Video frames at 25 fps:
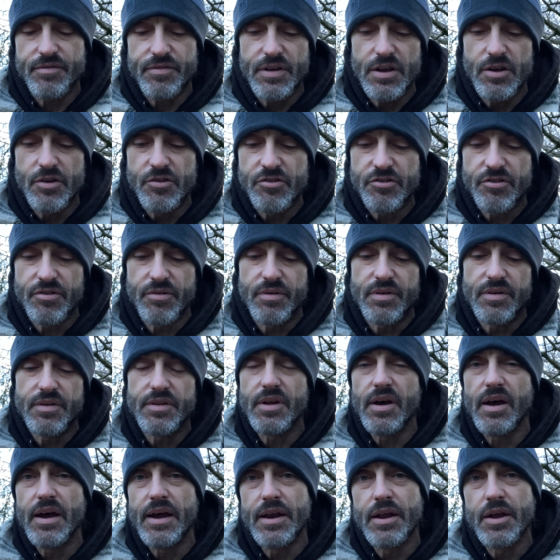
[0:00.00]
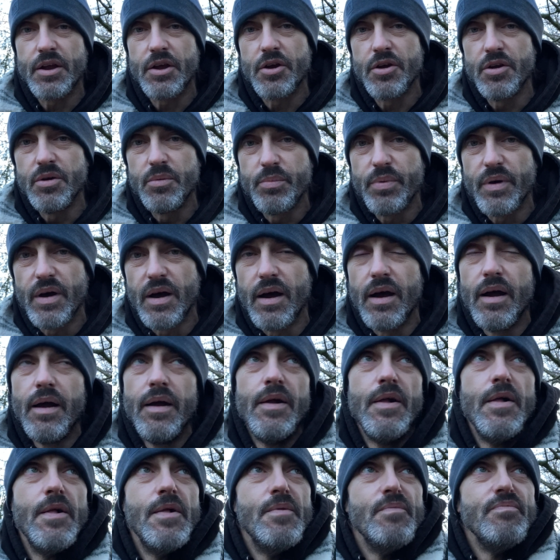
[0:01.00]
future and Diana Cooper
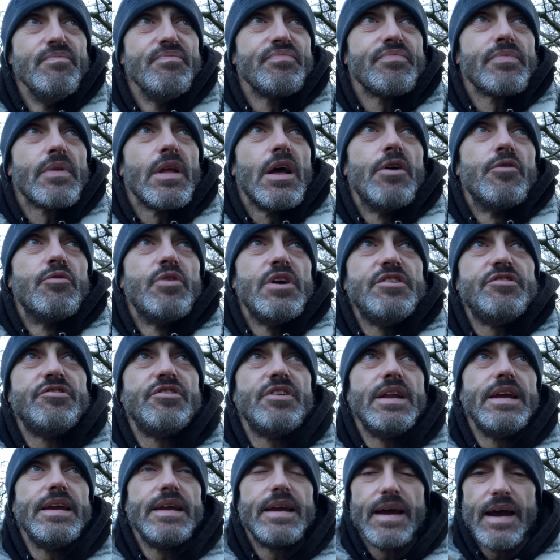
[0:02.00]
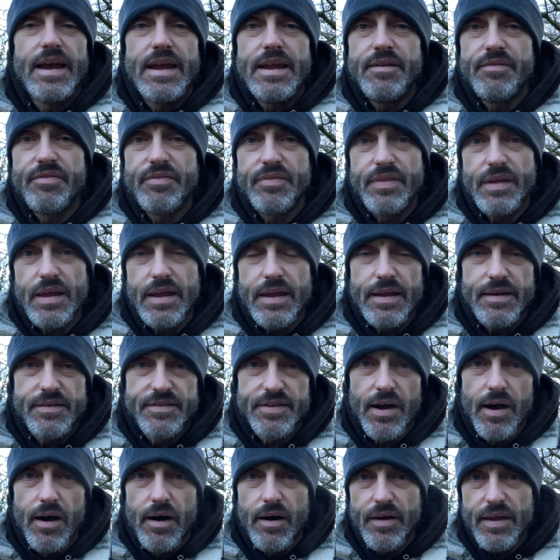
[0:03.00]
originally gave the
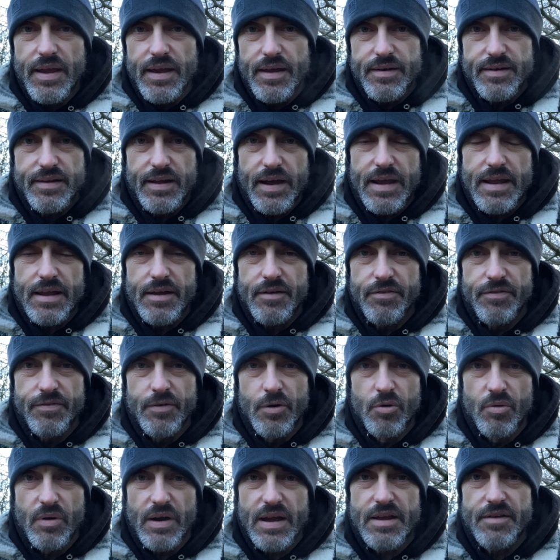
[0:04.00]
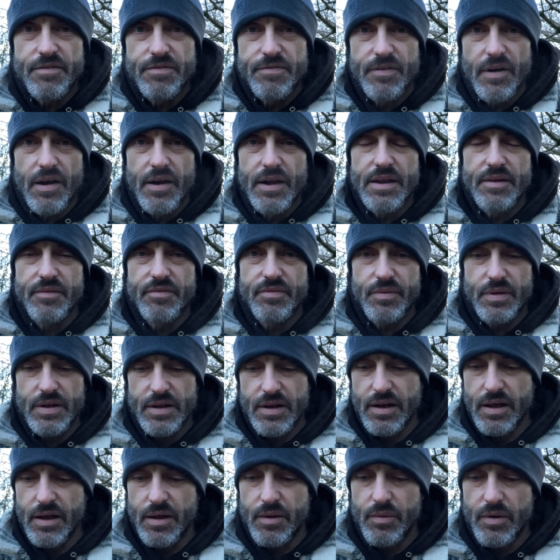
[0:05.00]
target date for a five you
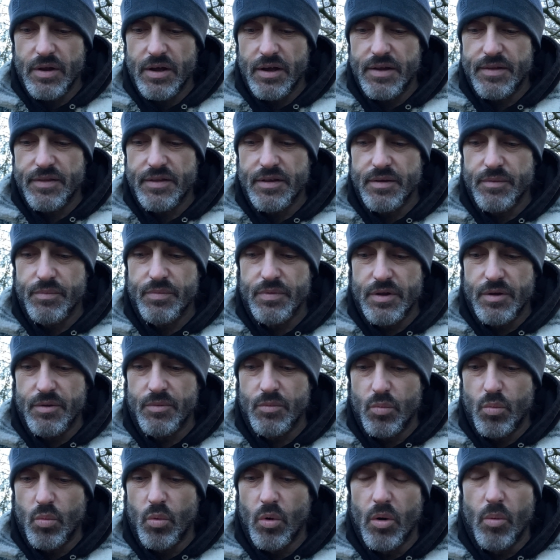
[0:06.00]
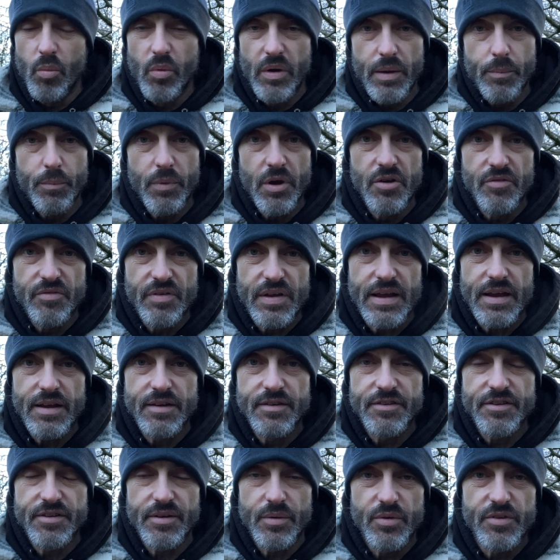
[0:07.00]
know like the the what we're moving
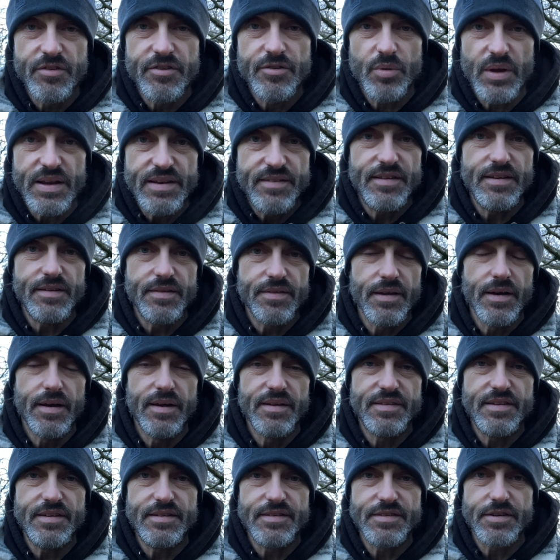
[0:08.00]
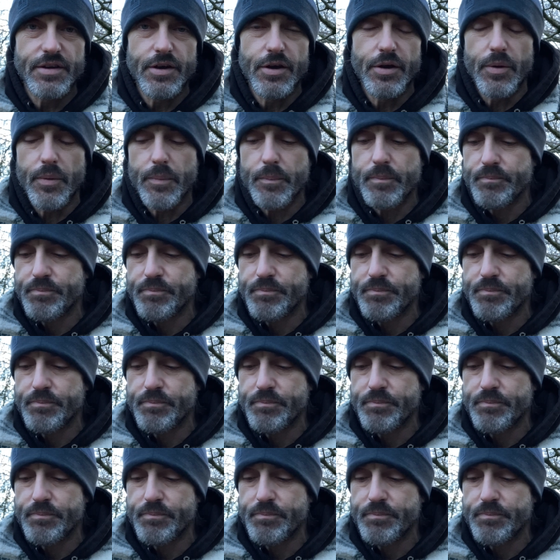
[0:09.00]
into is 2032